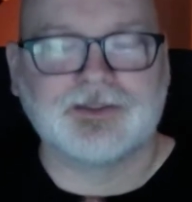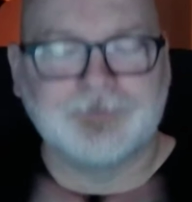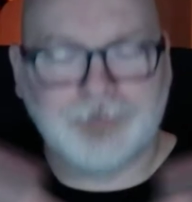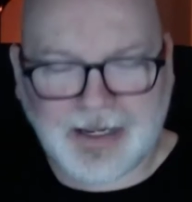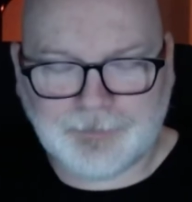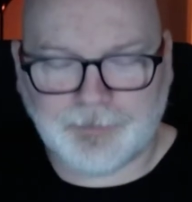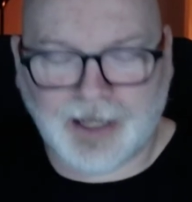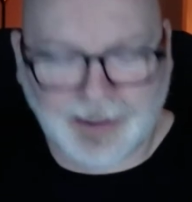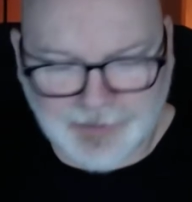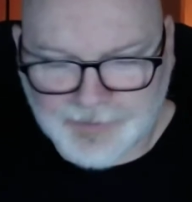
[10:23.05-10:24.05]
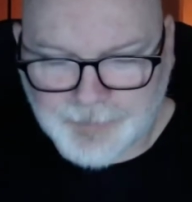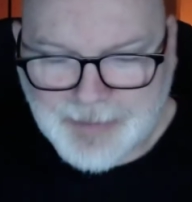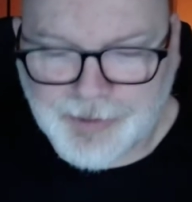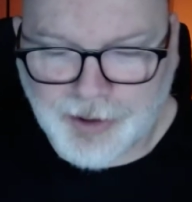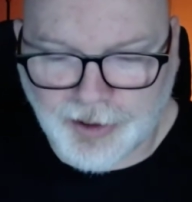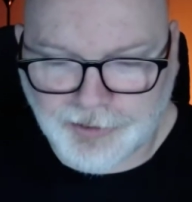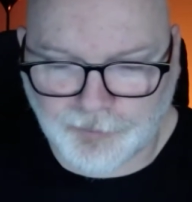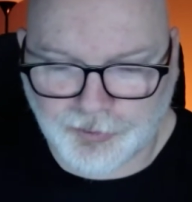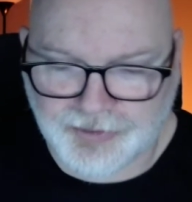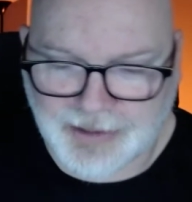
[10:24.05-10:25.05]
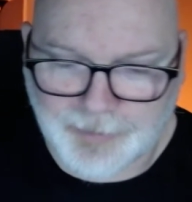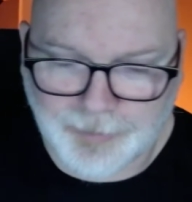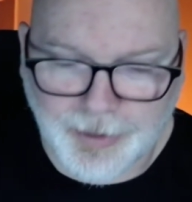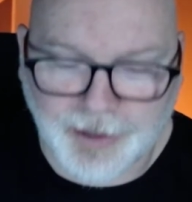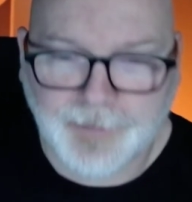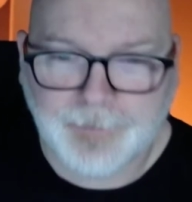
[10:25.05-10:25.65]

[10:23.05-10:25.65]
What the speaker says: might be a controversial statement, but